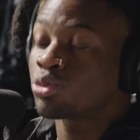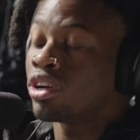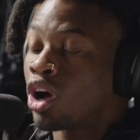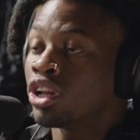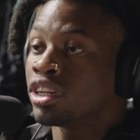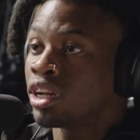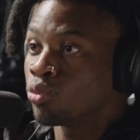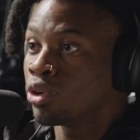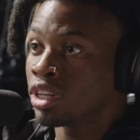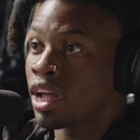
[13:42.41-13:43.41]
when all of
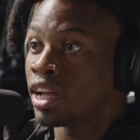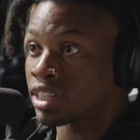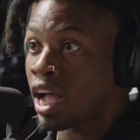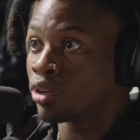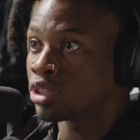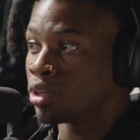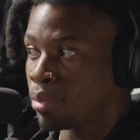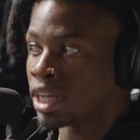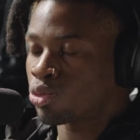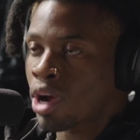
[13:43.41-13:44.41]
them realized I was the
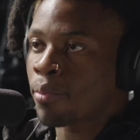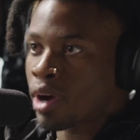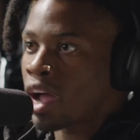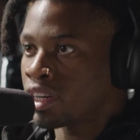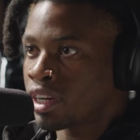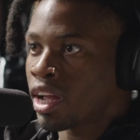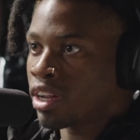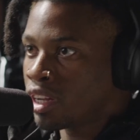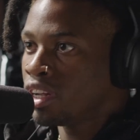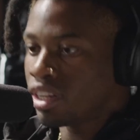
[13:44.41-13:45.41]
best rapper out of
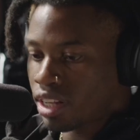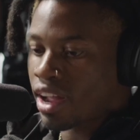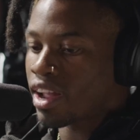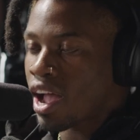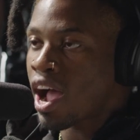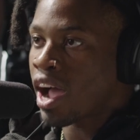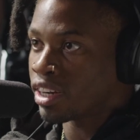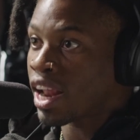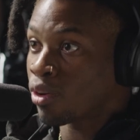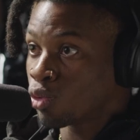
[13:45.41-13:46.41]

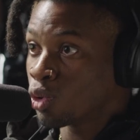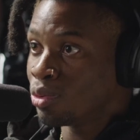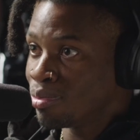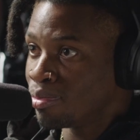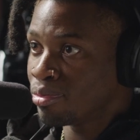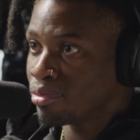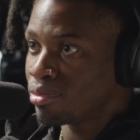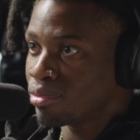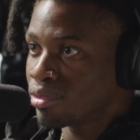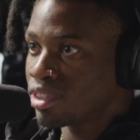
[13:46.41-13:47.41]
that room. Yeah.